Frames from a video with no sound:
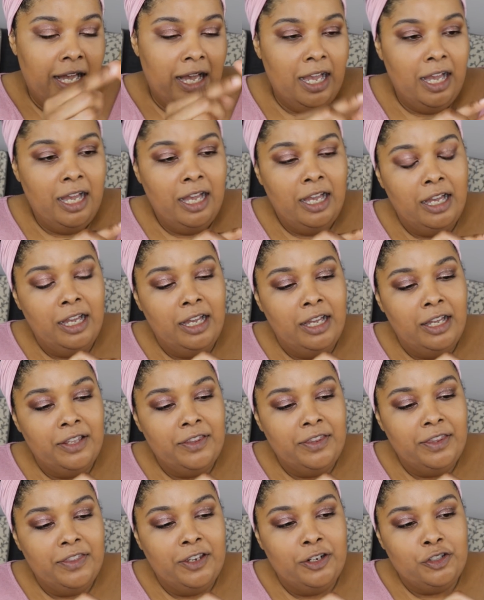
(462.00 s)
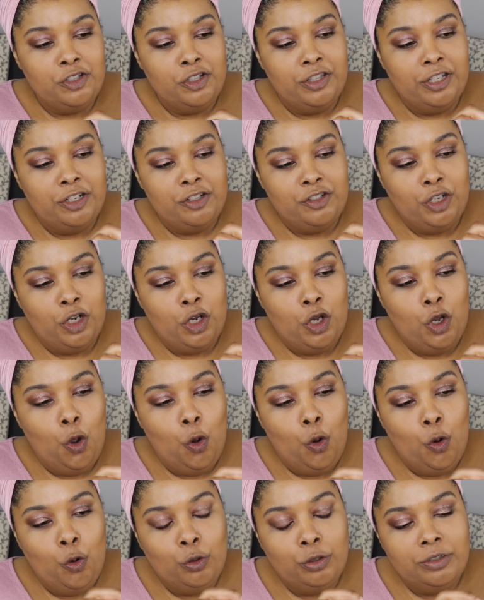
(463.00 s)
uh, there's, there's a
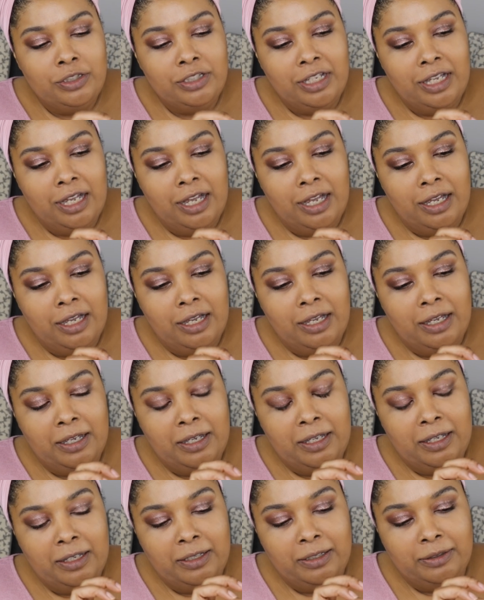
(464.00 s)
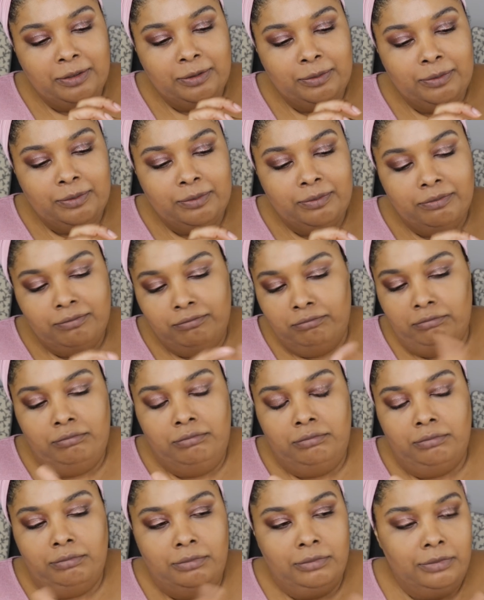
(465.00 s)
gold, uh,
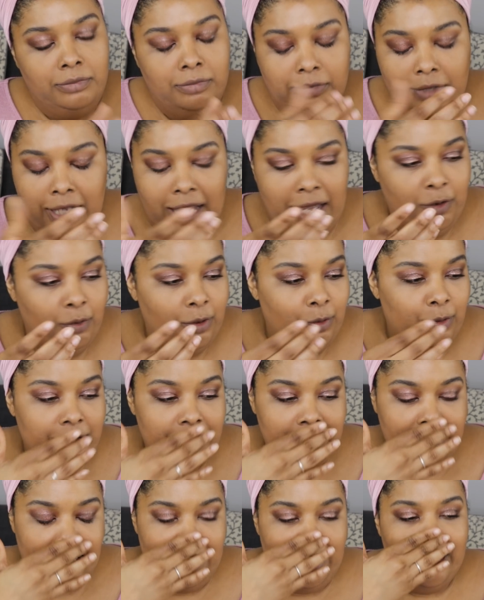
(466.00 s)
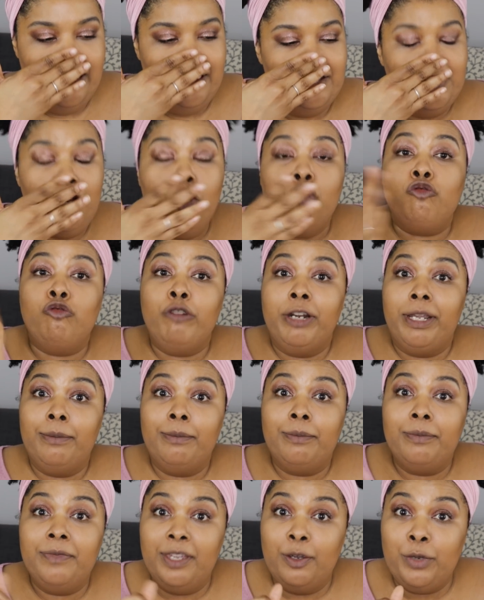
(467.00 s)
how do I want to say this?
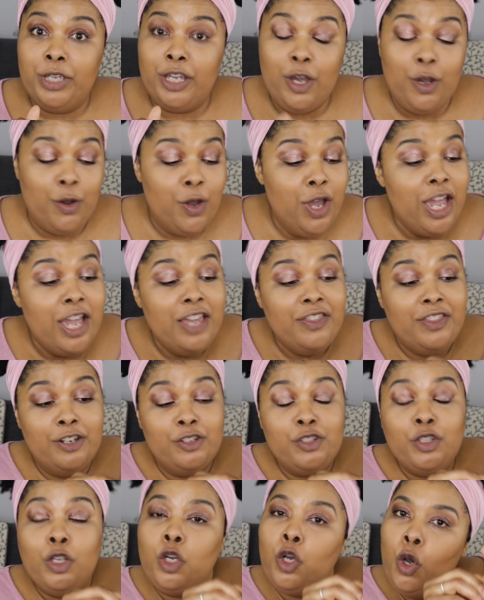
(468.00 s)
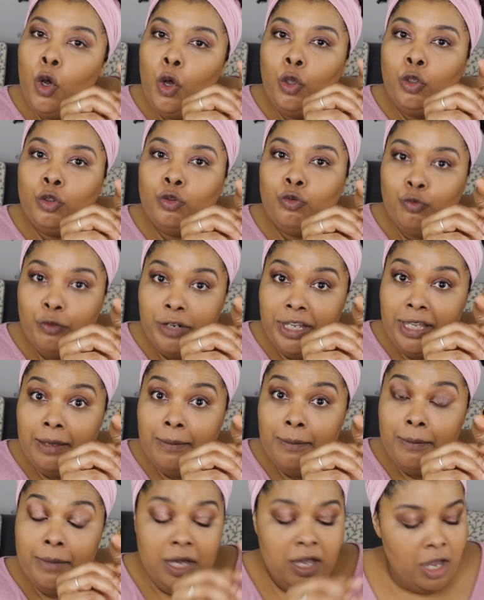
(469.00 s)
Rim, there we go. There's a gold
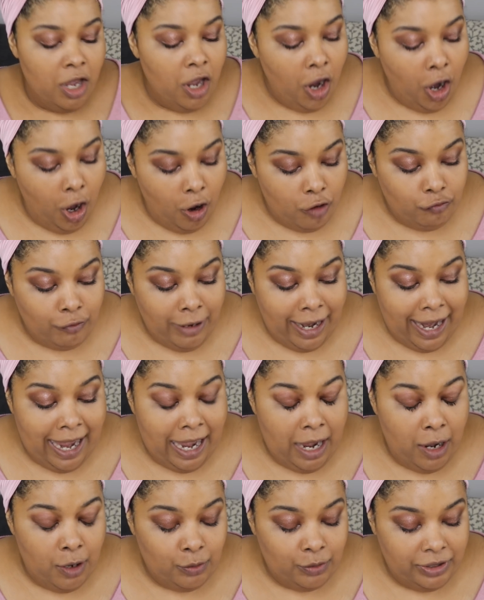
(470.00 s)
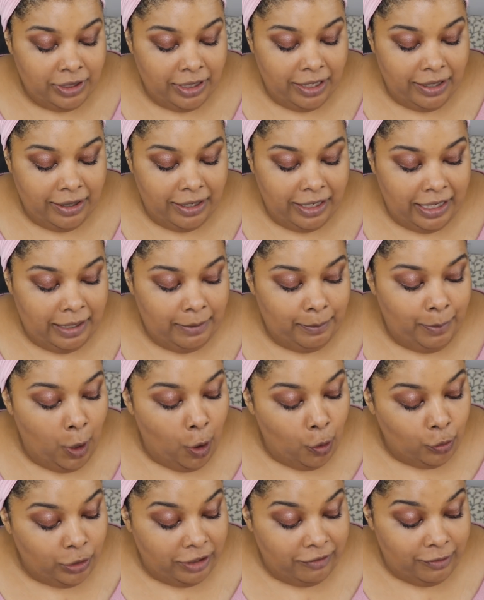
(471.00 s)
rim around the
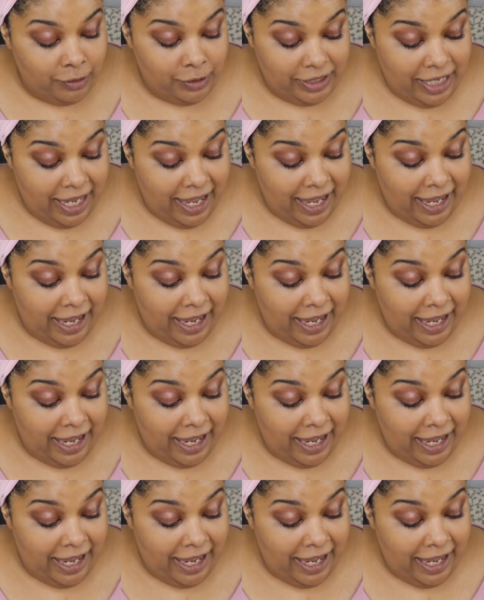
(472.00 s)
Peau de Rose,